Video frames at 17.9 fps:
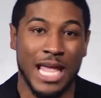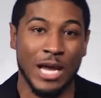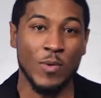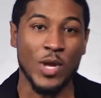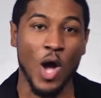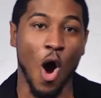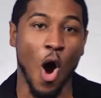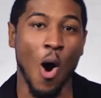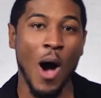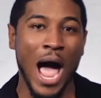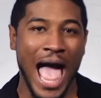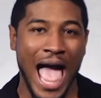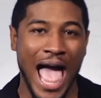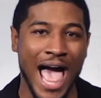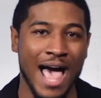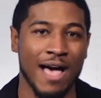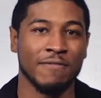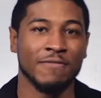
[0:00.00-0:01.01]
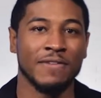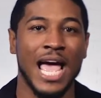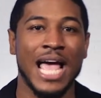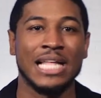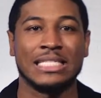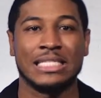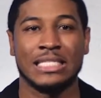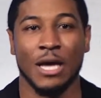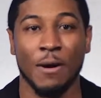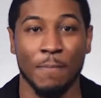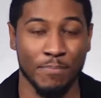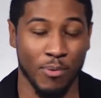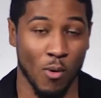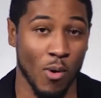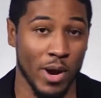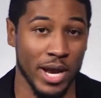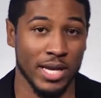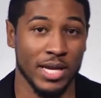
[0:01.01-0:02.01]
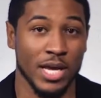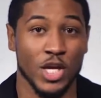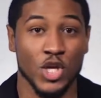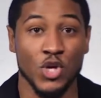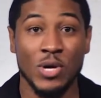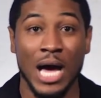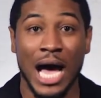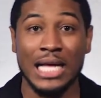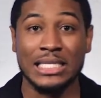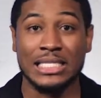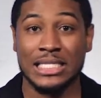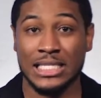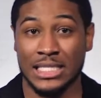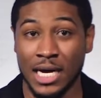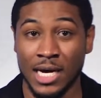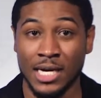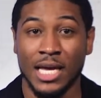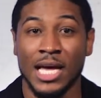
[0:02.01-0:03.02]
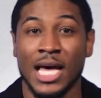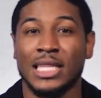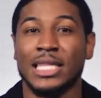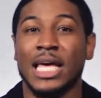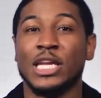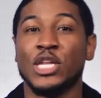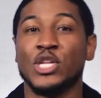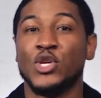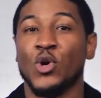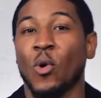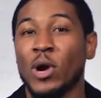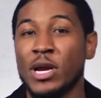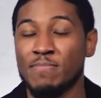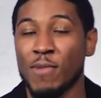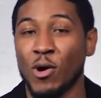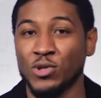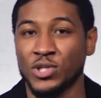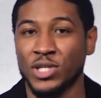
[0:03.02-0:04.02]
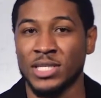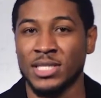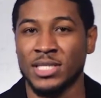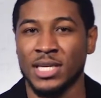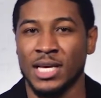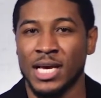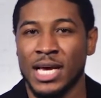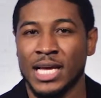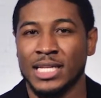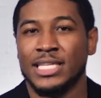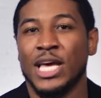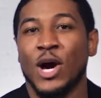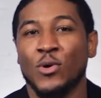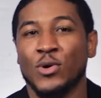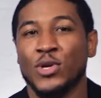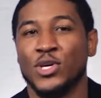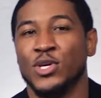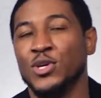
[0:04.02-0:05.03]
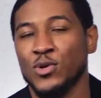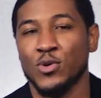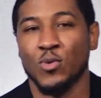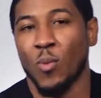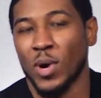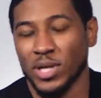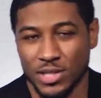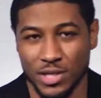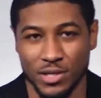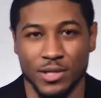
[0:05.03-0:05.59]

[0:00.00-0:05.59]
Like we all have at some point, you got stuck letting your emotions tell you what to